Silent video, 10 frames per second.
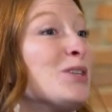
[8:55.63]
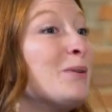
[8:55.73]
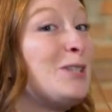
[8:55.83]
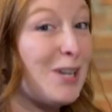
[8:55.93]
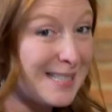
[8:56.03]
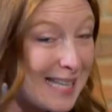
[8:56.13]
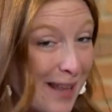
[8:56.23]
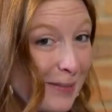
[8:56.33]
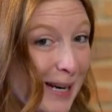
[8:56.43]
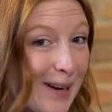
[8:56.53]
so we just
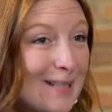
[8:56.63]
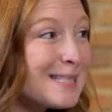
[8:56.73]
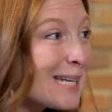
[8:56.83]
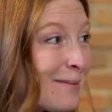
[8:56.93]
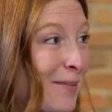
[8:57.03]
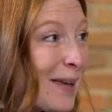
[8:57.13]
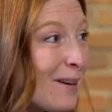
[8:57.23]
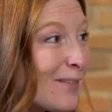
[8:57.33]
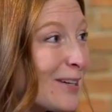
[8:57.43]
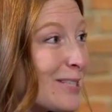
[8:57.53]
celebrated our six month
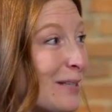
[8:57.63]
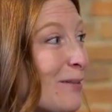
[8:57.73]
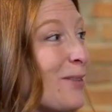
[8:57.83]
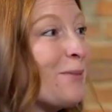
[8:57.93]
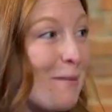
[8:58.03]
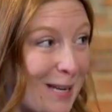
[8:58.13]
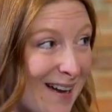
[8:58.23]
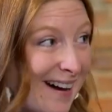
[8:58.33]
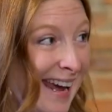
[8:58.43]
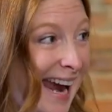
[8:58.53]
anniversary with a ribbon
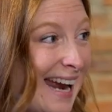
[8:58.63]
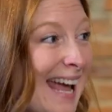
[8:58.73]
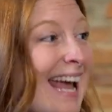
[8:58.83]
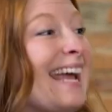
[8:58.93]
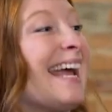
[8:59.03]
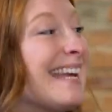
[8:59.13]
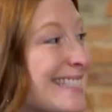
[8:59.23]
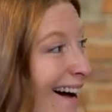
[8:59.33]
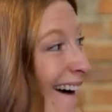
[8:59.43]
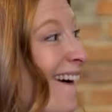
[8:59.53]
cutting.
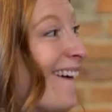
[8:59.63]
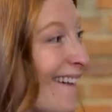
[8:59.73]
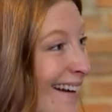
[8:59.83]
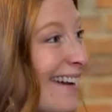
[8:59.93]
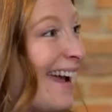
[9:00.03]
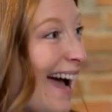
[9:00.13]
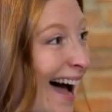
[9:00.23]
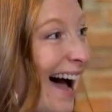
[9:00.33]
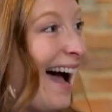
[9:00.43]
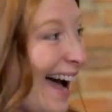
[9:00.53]
So,
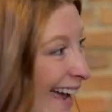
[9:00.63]
yeah.